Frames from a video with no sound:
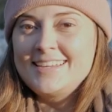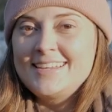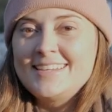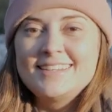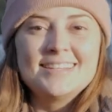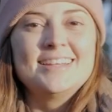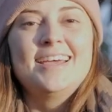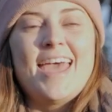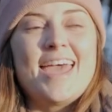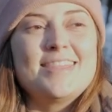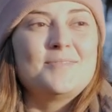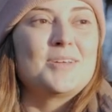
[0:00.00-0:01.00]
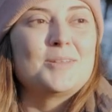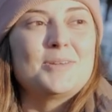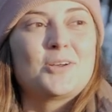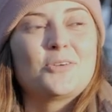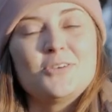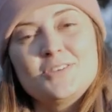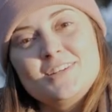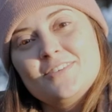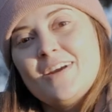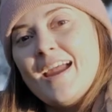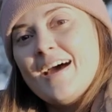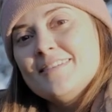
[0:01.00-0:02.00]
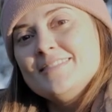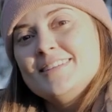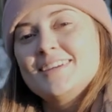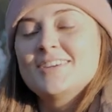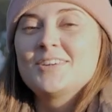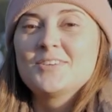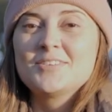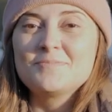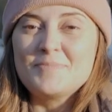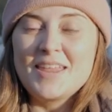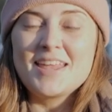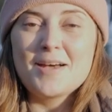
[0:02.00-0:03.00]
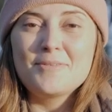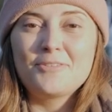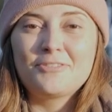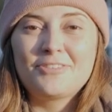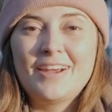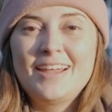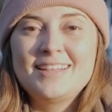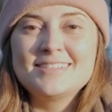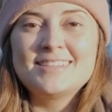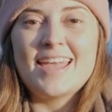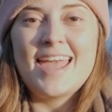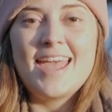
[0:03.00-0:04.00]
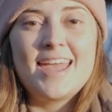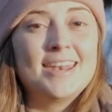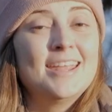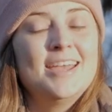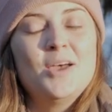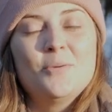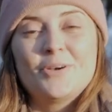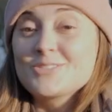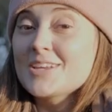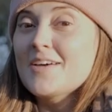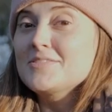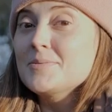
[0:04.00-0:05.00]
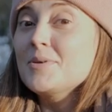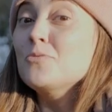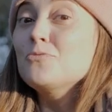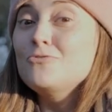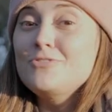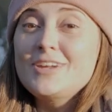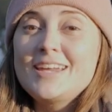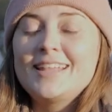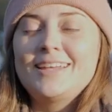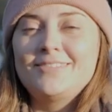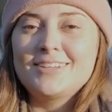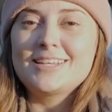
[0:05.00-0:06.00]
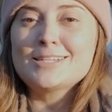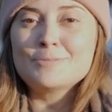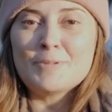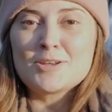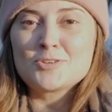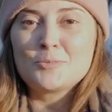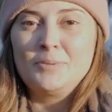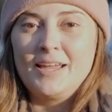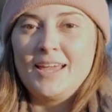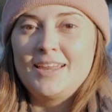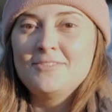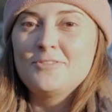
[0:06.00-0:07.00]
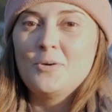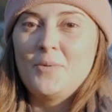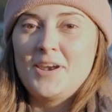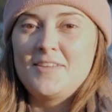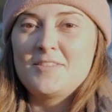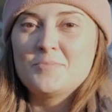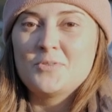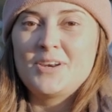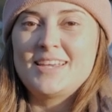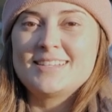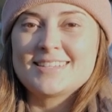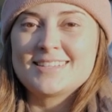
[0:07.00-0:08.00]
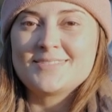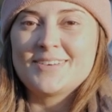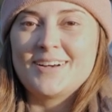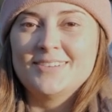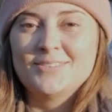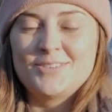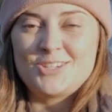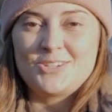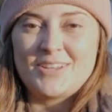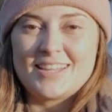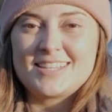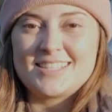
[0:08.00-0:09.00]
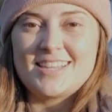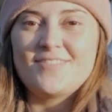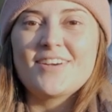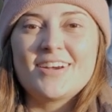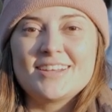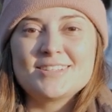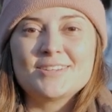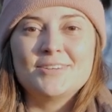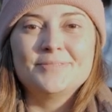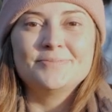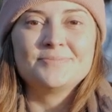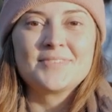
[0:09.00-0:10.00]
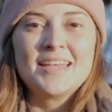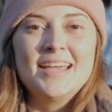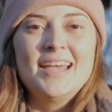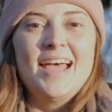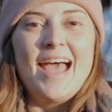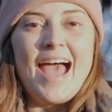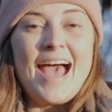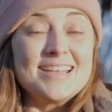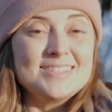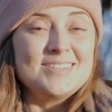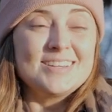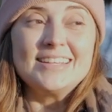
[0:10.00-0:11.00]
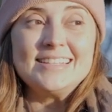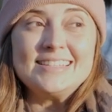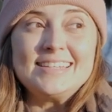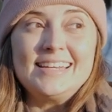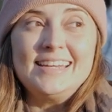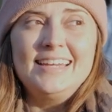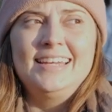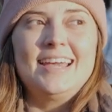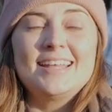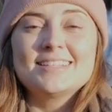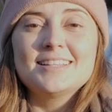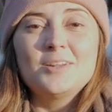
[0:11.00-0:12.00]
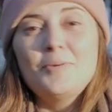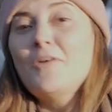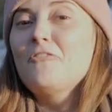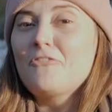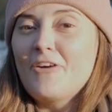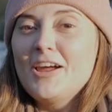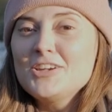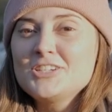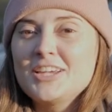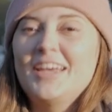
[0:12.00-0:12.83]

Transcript: hint, hint. And then we're gonna be cruising around meeting up with friends and we also have something really really special planned for one of the mornings as well which you'll get to see very soon. As you can see it's a little bit fresh,